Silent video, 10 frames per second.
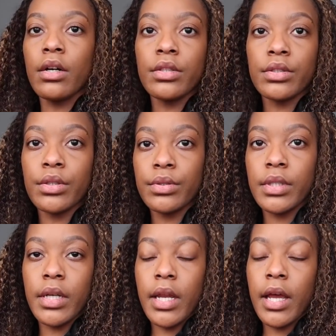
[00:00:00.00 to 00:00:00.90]
Also,
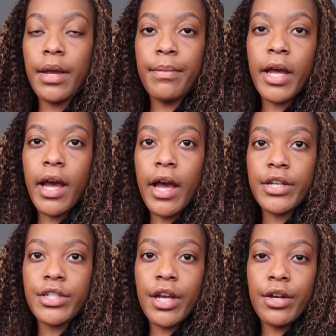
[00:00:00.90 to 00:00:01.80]
today my
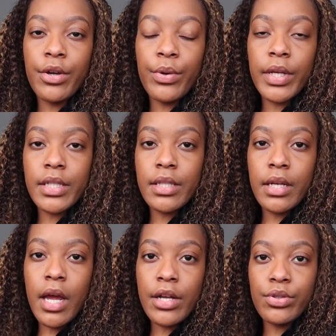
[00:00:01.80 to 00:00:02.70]
eyeshadow is the
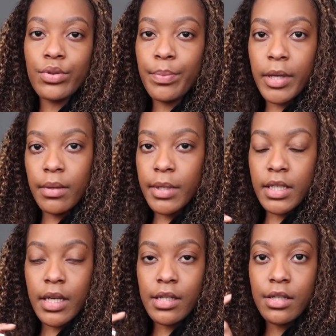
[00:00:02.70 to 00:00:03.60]
natural
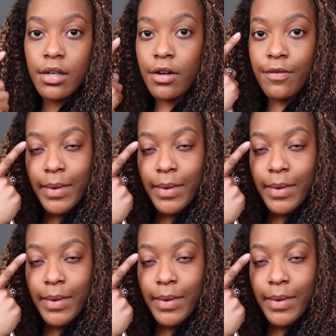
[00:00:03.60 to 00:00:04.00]
pigmentation of